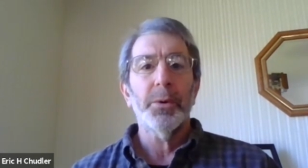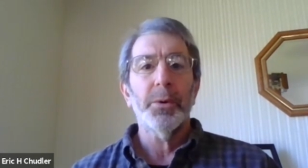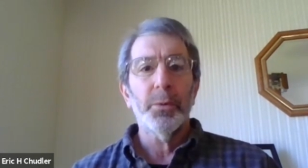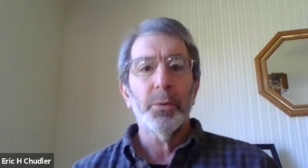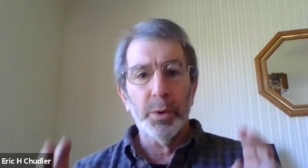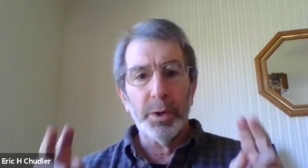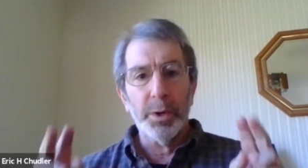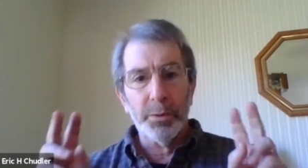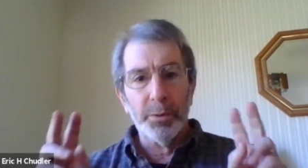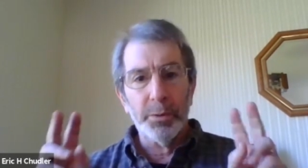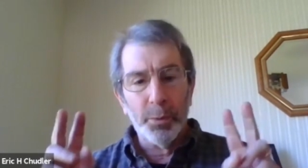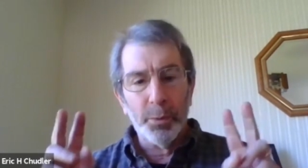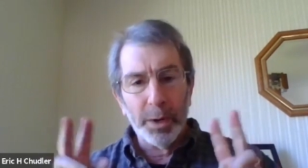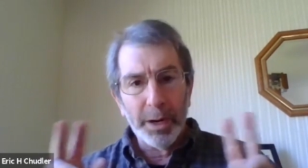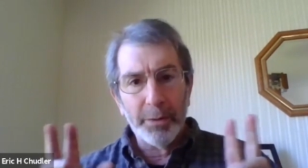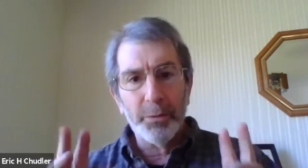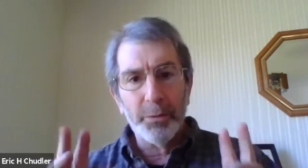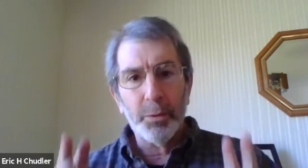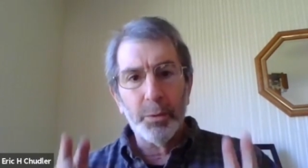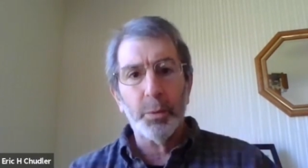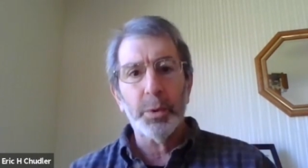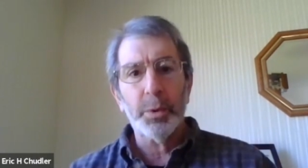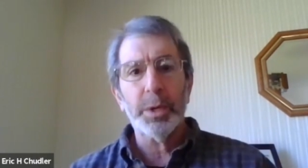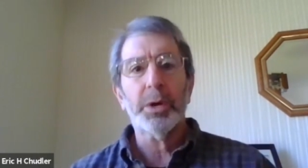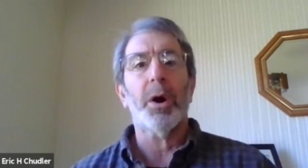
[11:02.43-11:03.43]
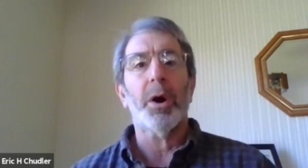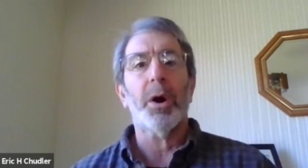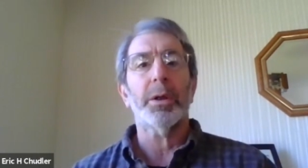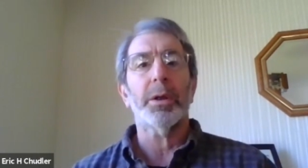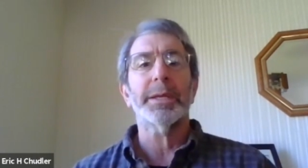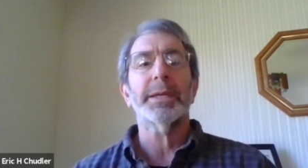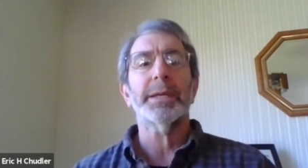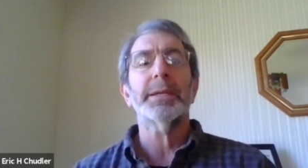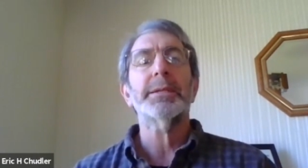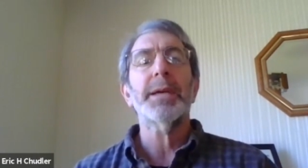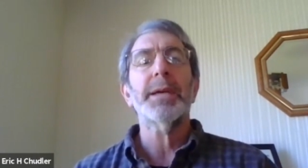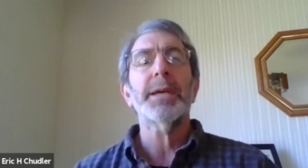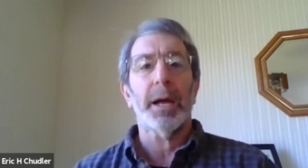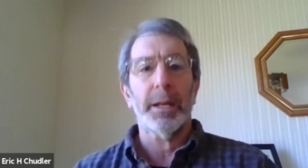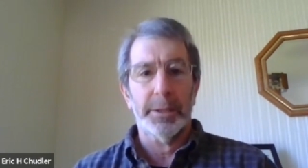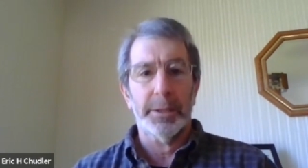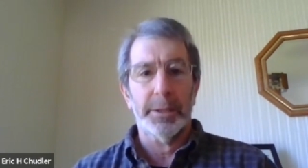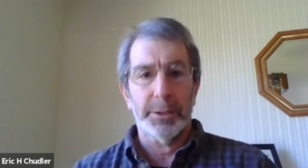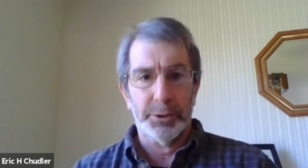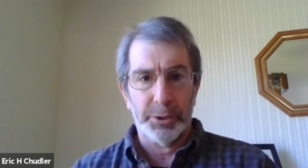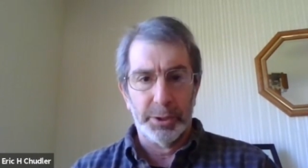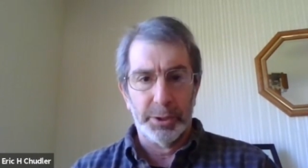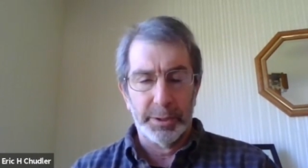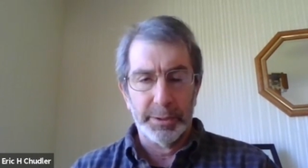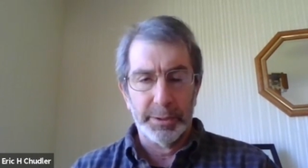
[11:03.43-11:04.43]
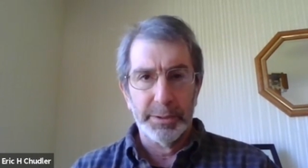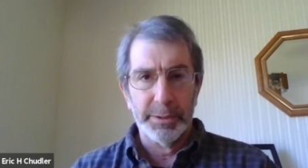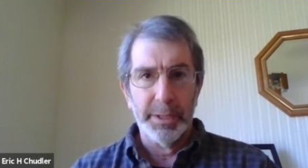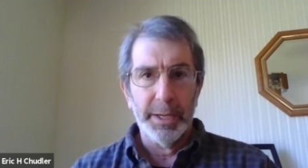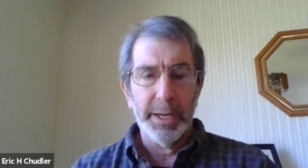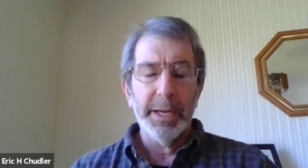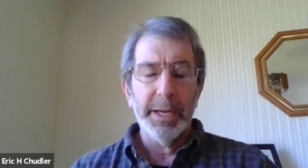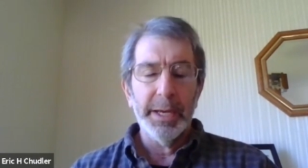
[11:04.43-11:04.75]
with whatever we call intelligence.